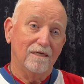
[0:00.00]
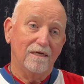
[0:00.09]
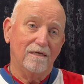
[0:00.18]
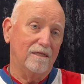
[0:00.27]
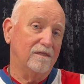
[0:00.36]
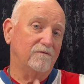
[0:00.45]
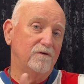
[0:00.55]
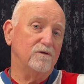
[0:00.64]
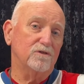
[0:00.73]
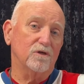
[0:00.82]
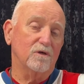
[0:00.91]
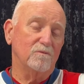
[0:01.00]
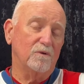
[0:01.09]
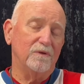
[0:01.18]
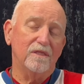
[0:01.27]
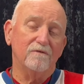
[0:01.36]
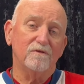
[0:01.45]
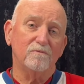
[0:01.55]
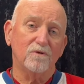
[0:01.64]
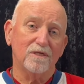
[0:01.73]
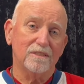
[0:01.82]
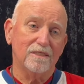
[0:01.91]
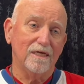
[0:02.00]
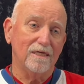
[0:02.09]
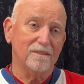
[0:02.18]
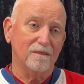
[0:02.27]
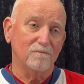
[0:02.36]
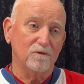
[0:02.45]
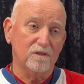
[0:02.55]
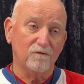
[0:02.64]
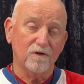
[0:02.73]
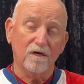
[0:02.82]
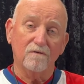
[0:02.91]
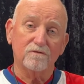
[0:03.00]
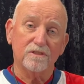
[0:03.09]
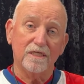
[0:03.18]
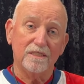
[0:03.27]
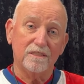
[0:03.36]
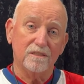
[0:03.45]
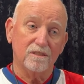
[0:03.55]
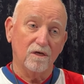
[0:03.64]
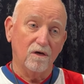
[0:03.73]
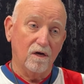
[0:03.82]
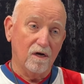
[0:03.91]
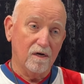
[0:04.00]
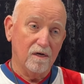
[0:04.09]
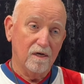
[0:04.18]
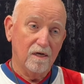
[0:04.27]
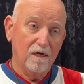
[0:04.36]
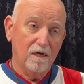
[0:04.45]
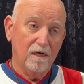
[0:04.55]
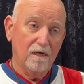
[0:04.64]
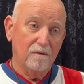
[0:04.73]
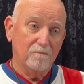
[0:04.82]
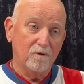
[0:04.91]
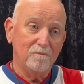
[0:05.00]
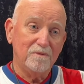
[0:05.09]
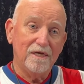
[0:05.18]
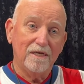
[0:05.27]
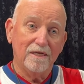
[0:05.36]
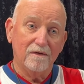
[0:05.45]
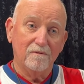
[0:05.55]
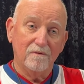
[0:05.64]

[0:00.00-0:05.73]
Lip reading: and then the future. But we live in the present tense, and most of our conversations are permeated